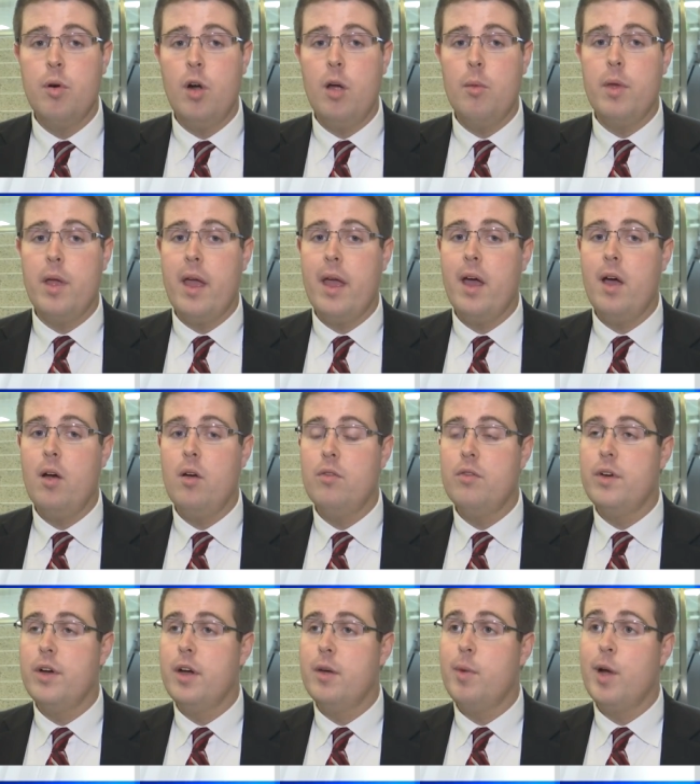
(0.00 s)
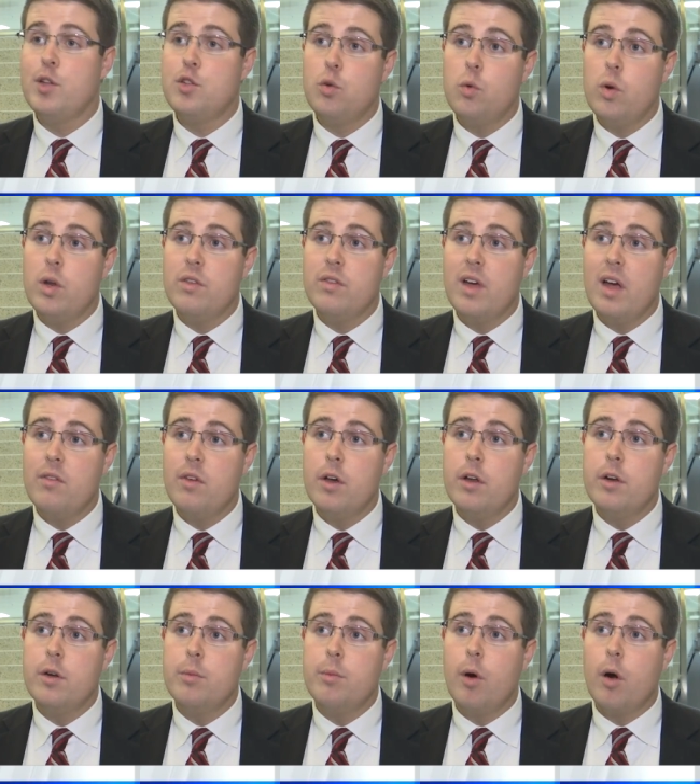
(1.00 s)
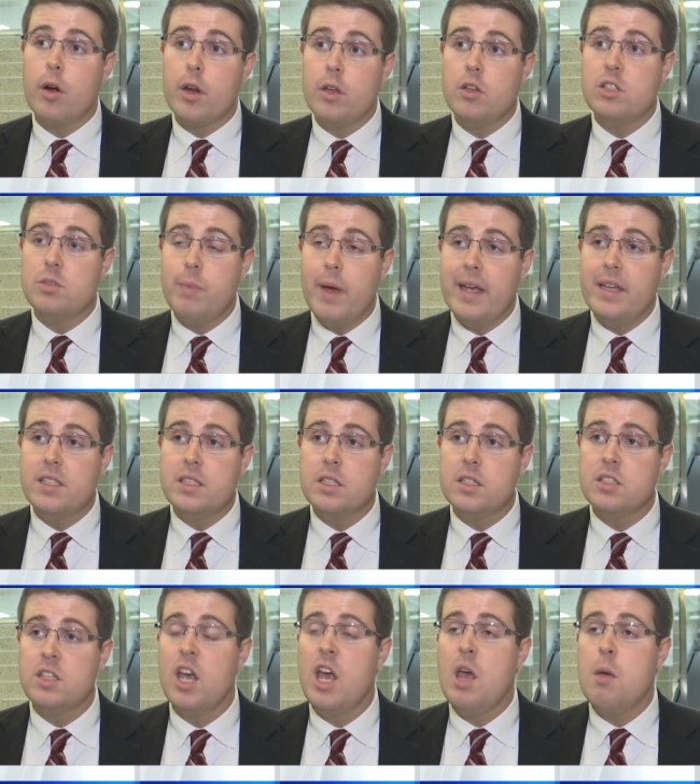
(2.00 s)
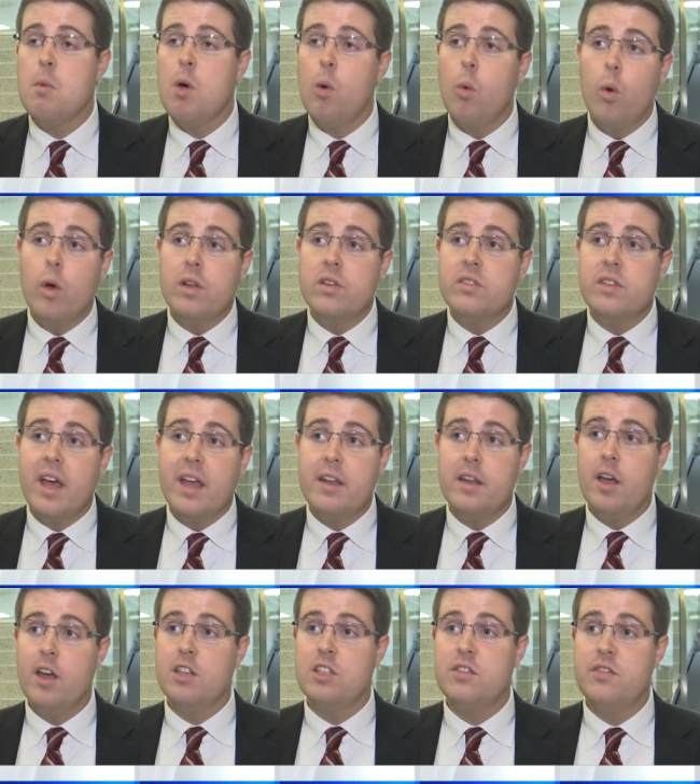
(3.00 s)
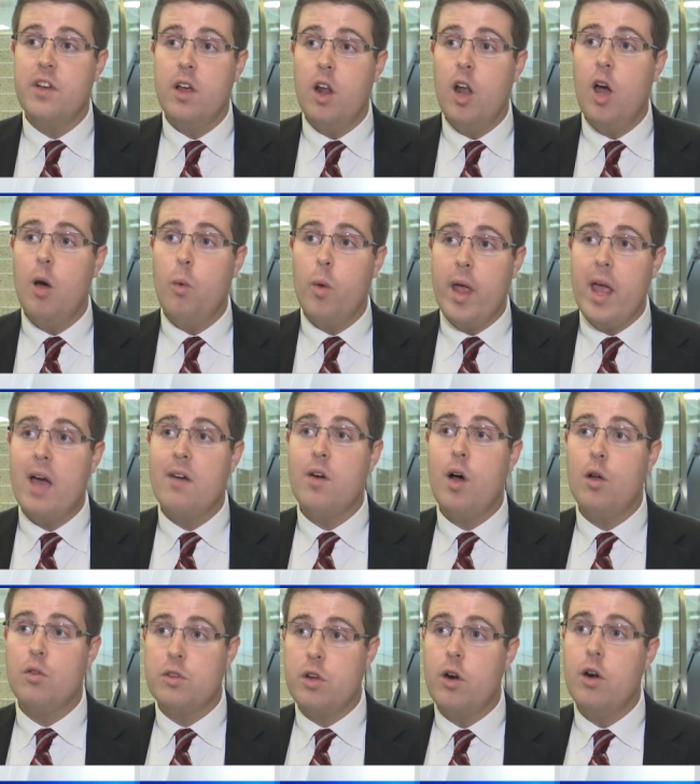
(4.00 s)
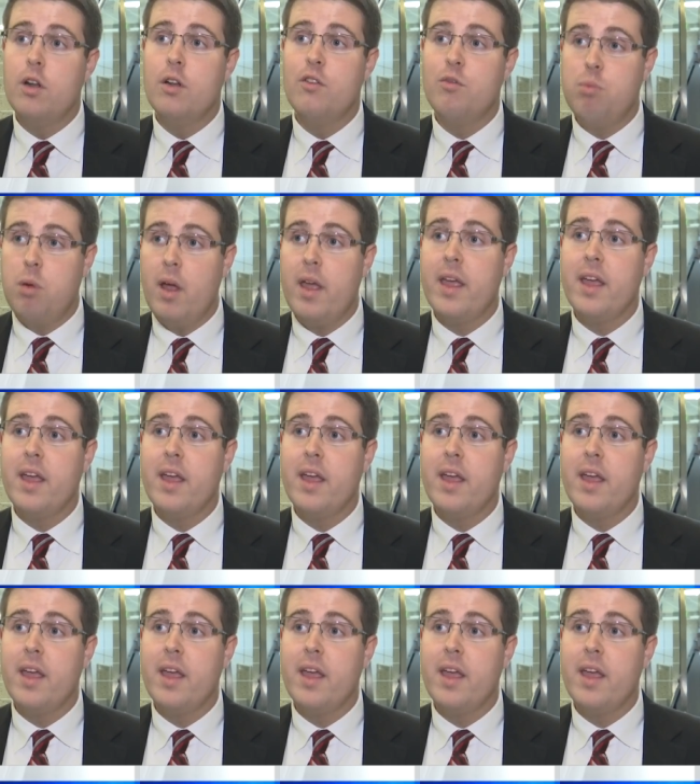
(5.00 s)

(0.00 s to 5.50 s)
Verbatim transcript: Probably have uh, about 2,500 parking spaces. But once that does fill up, we have alternative